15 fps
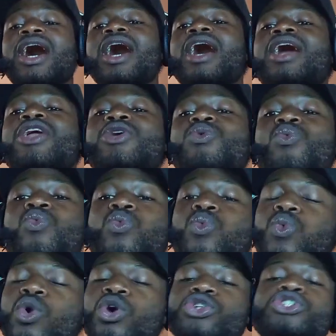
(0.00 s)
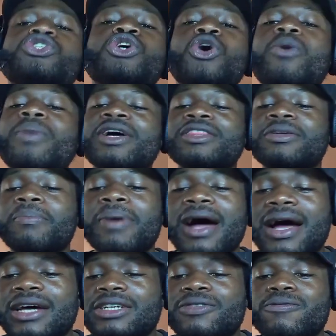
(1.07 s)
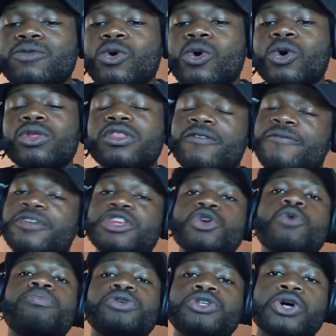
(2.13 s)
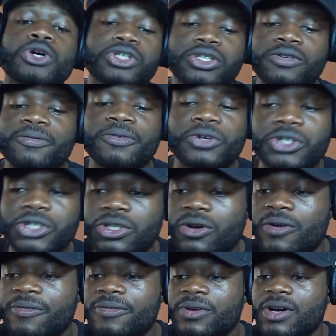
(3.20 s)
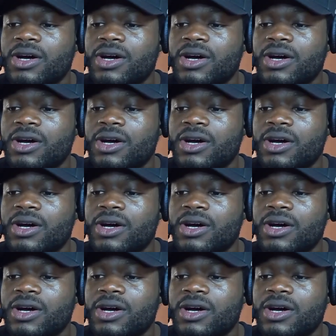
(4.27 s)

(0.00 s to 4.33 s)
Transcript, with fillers: I want to commend the band for the video production first off.